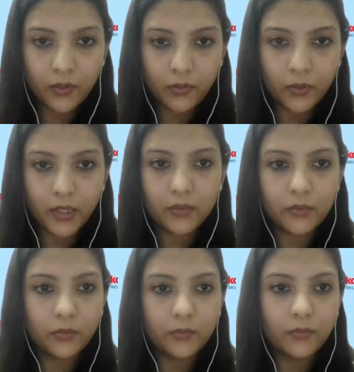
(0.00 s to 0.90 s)
Okay,
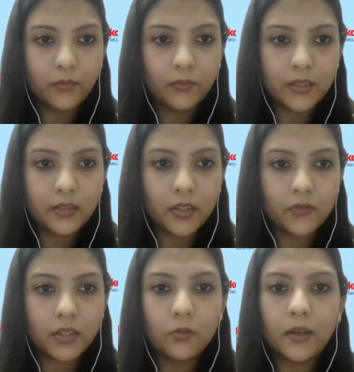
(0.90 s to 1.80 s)
so Mr.
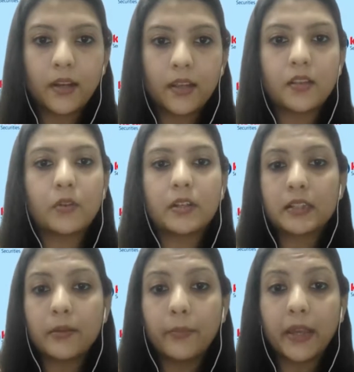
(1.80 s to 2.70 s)
Ashwini Kumar has asked, what
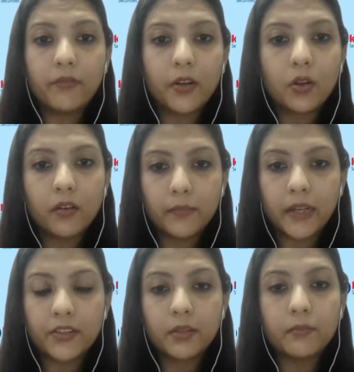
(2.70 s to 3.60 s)
is the benefit of
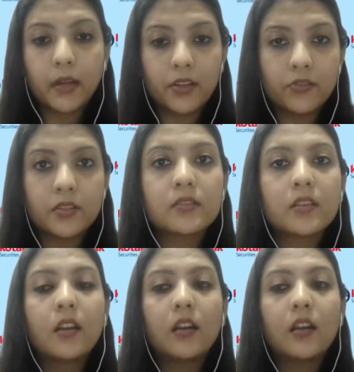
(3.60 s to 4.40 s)
pledging margins?